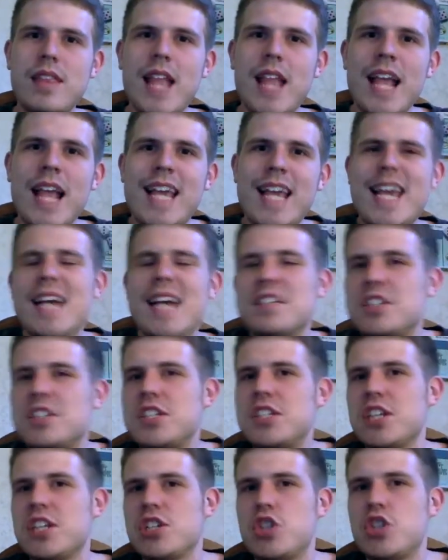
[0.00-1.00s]
he has
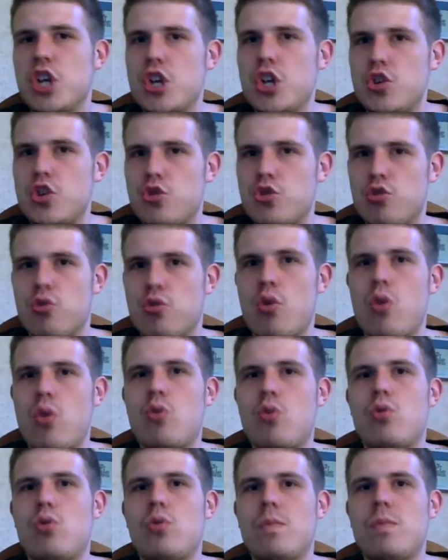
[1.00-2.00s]
such
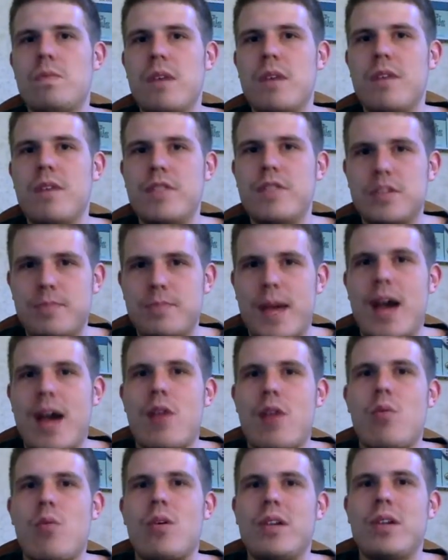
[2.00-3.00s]
control of his
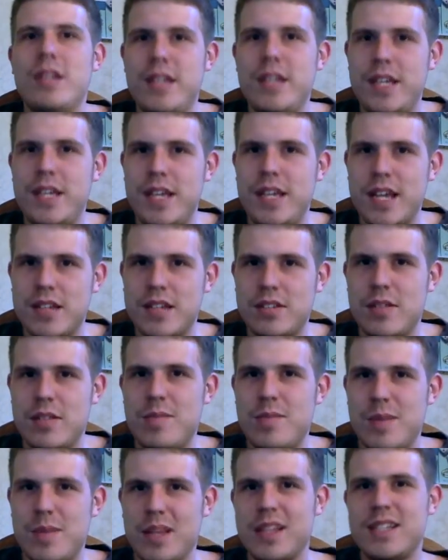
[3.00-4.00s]
power. He has the
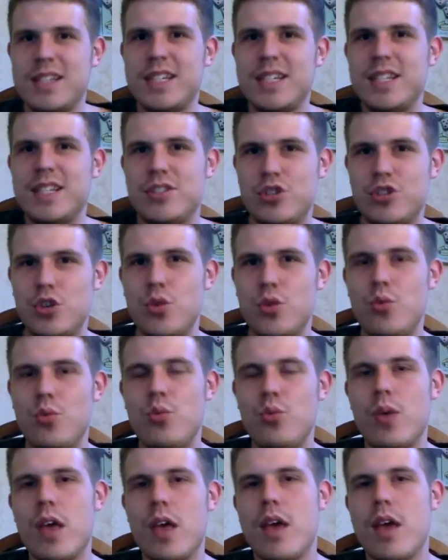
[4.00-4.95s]
ability to